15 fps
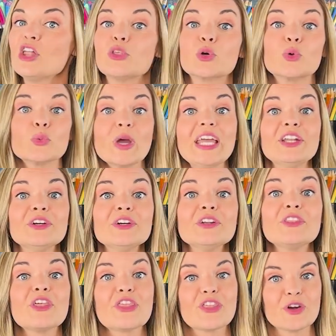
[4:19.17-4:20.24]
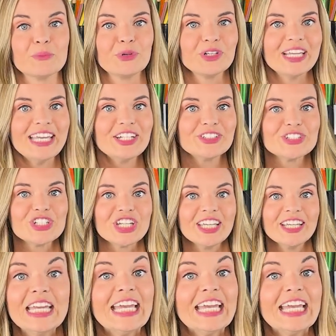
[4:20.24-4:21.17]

the greater the thermal energy.